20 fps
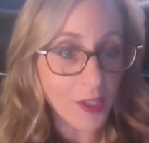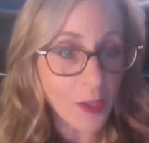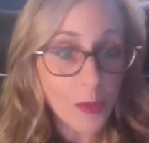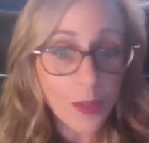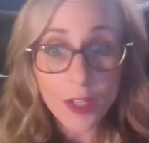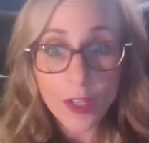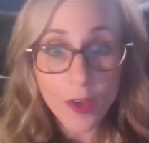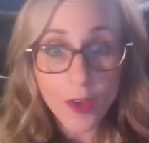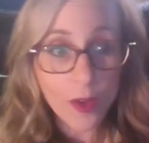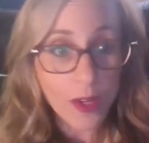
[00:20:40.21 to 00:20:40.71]
you
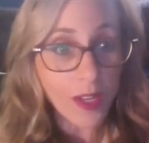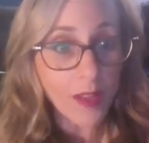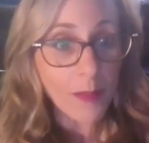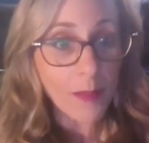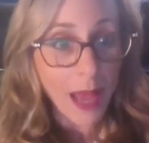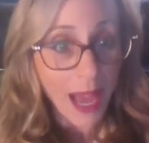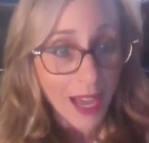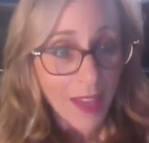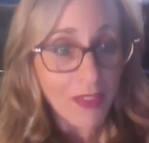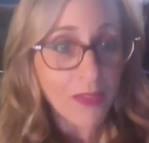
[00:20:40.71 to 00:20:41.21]
can go to the
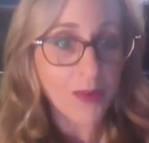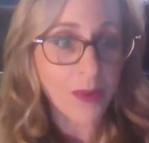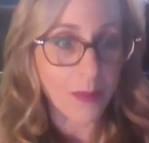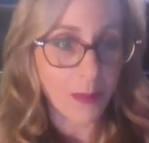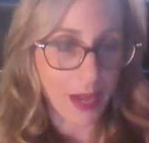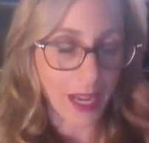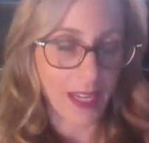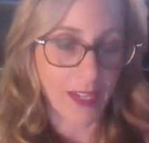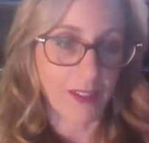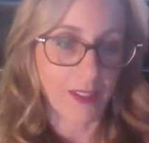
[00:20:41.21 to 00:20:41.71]
bathroom
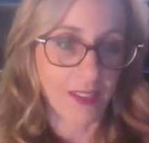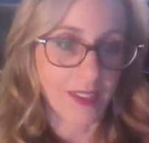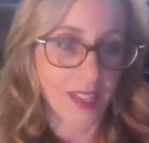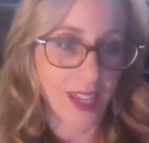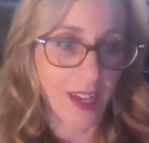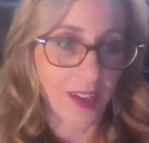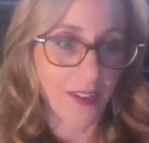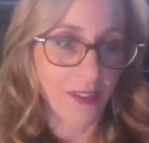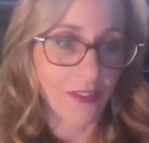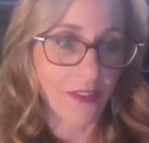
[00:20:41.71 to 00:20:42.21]
by
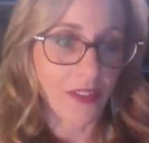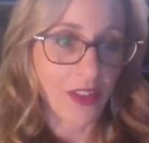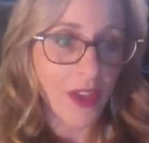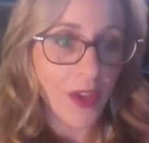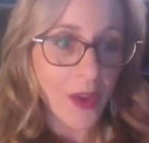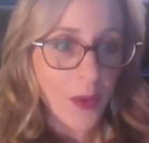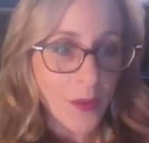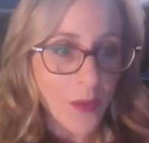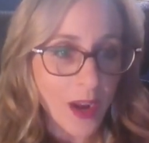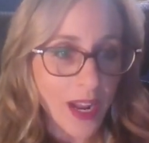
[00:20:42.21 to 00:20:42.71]
yourself,
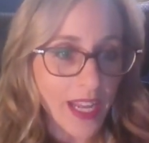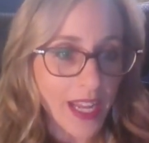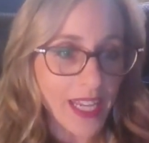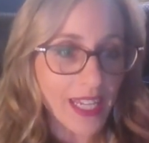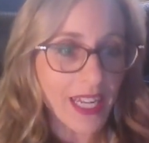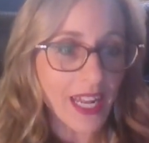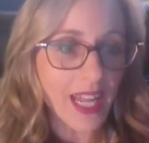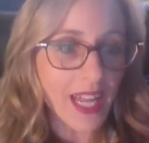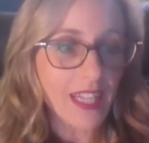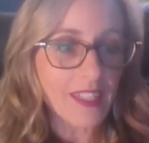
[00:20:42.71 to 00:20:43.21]

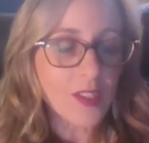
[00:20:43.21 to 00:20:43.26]
right?